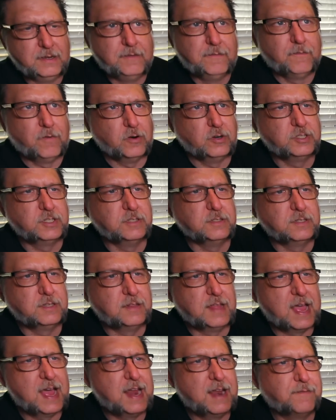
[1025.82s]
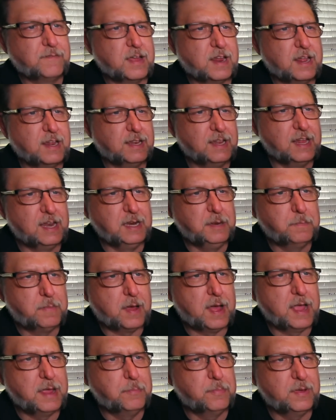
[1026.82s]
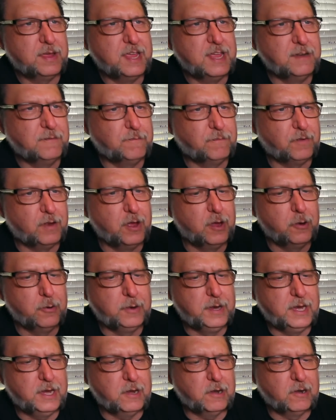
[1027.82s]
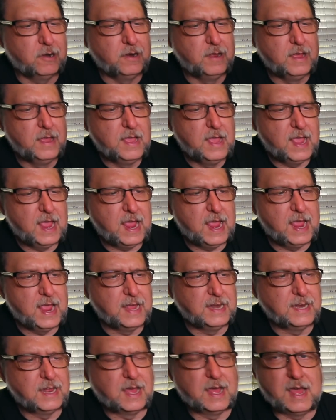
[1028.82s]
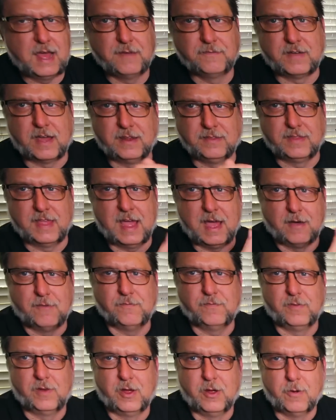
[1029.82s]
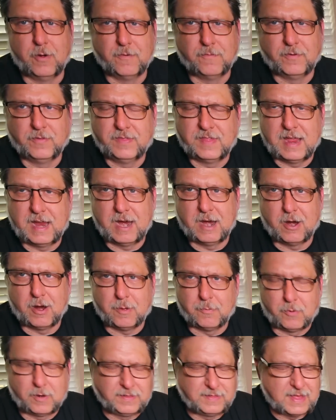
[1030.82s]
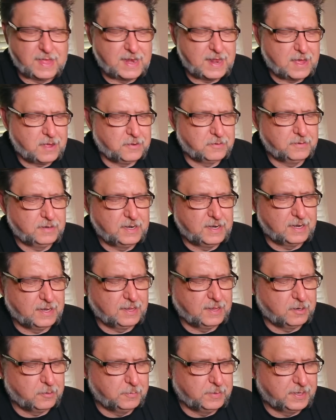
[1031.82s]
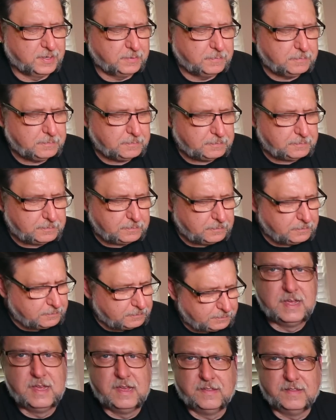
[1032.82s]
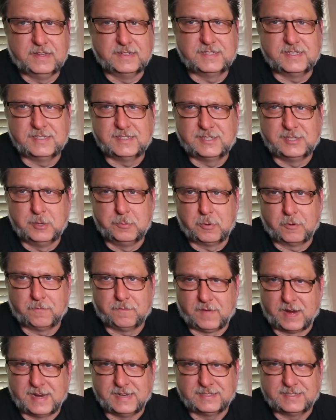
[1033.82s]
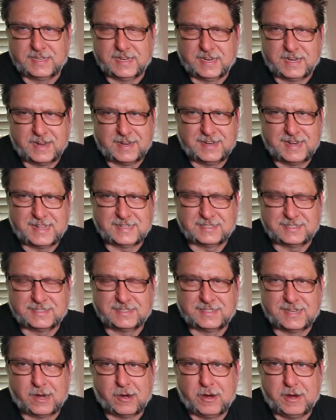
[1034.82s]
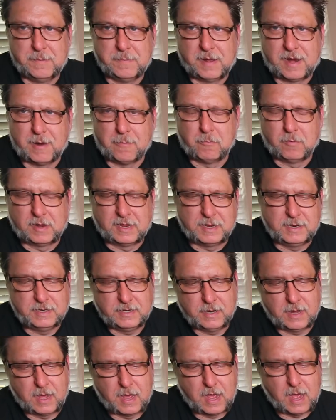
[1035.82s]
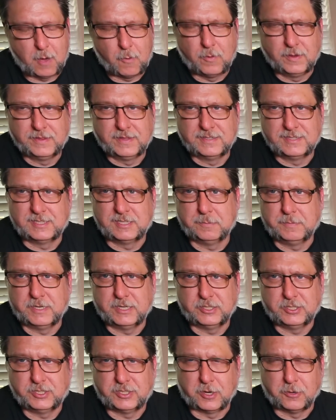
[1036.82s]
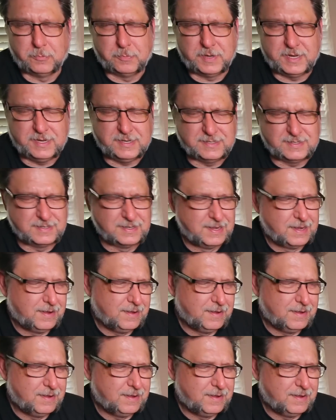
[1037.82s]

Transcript: versions of that. I've got a lily pipe inflow here, and I've got the outflow over there. I'll break that out in a little bit. This is super fancy and unnecessary, but I'm really, I want this to be a showpiece,